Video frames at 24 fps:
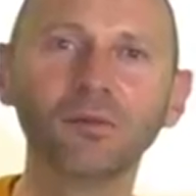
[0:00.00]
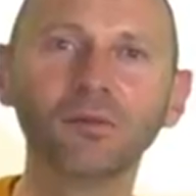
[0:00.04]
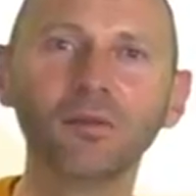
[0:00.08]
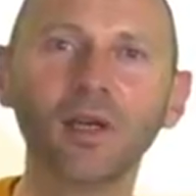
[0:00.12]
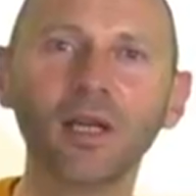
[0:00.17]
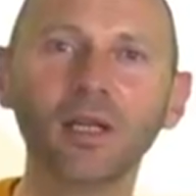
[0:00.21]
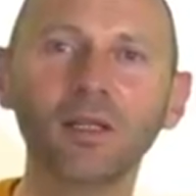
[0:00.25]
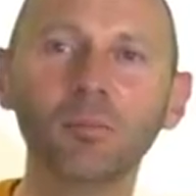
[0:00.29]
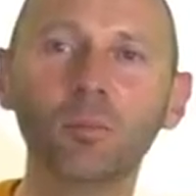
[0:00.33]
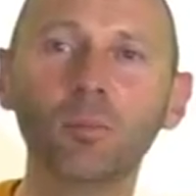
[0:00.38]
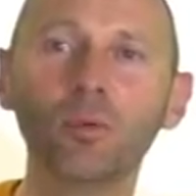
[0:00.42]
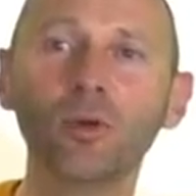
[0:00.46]

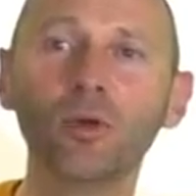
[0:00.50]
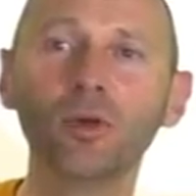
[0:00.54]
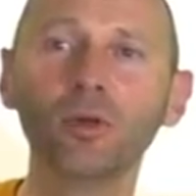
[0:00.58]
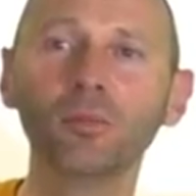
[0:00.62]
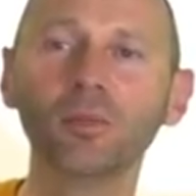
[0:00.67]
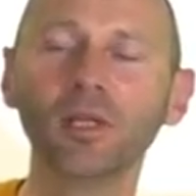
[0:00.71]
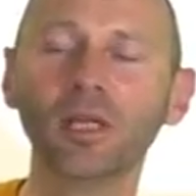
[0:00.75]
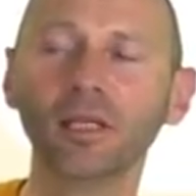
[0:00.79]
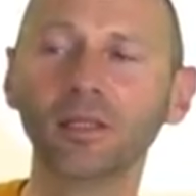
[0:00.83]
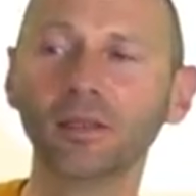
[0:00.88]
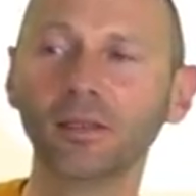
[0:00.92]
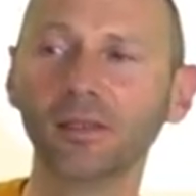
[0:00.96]
find
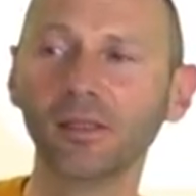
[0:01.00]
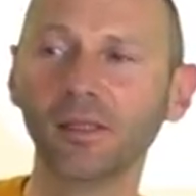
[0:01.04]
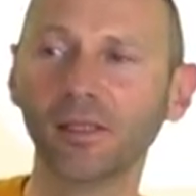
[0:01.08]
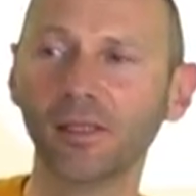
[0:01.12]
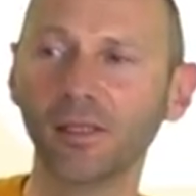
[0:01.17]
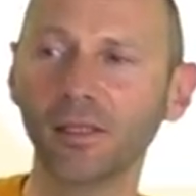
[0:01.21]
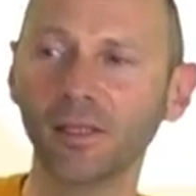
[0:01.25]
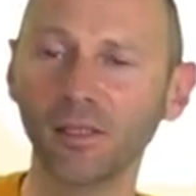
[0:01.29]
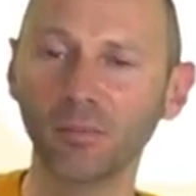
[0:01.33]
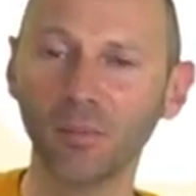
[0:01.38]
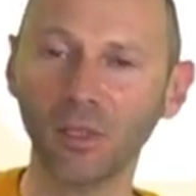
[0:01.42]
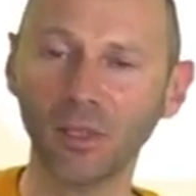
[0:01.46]
Permian
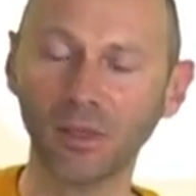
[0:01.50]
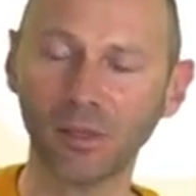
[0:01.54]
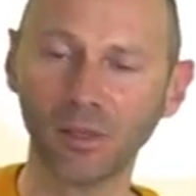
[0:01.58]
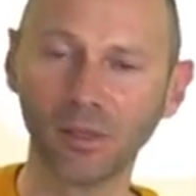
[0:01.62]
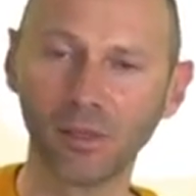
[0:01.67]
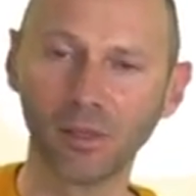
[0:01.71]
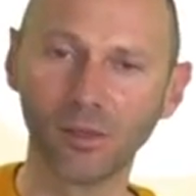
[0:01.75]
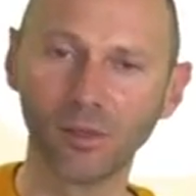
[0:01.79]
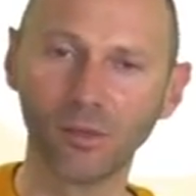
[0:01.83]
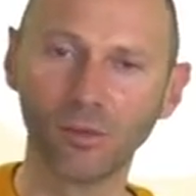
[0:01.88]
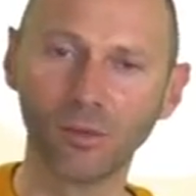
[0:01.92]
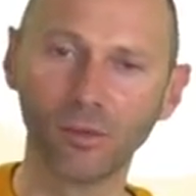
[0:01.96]

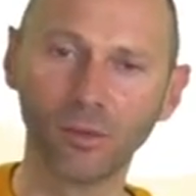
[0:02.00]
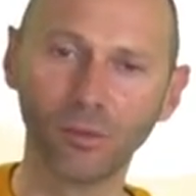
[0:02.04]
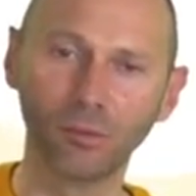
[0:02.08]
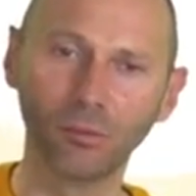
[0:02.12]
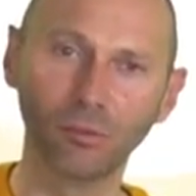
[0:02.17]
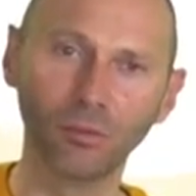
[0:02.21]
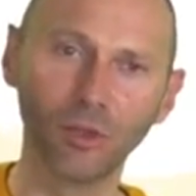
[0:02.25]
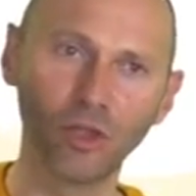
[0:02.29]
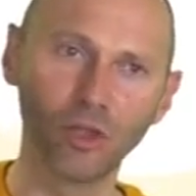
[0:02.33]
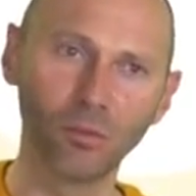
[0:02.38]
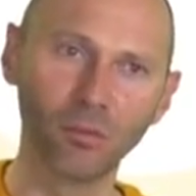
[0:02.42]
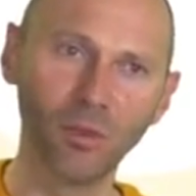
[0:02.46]
sediments, so
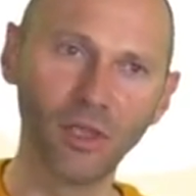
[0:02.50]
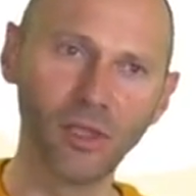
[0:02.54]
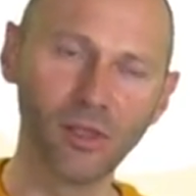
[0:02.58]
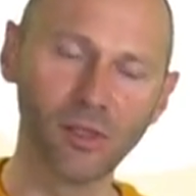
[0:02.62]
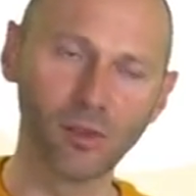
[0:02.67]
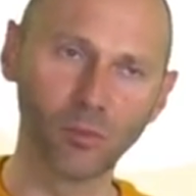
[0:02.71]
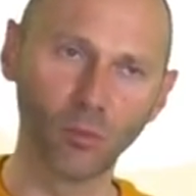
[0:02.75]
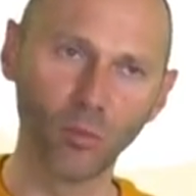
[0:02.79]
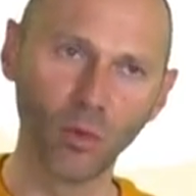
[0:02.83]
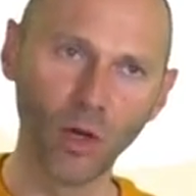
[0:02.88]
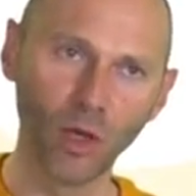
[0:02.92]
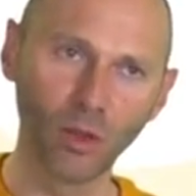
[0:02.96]
which
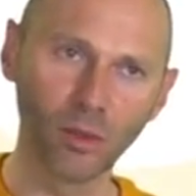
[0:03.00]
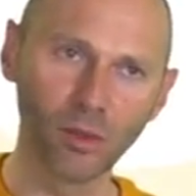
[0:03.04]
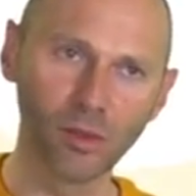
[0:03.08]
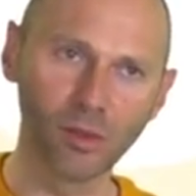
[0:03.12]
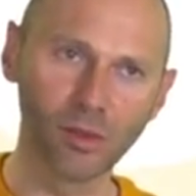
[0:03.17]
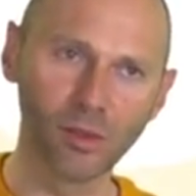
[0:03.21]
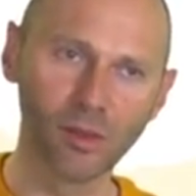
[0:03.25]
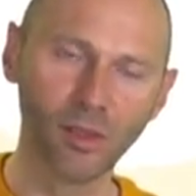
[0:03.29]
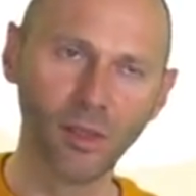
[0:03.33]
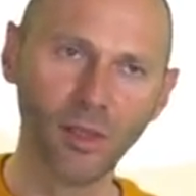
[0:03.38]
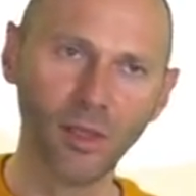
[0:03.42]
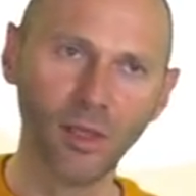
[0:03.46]
means
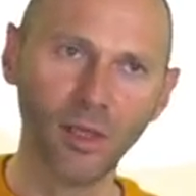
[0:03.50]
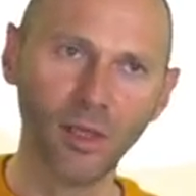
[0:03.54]
rocks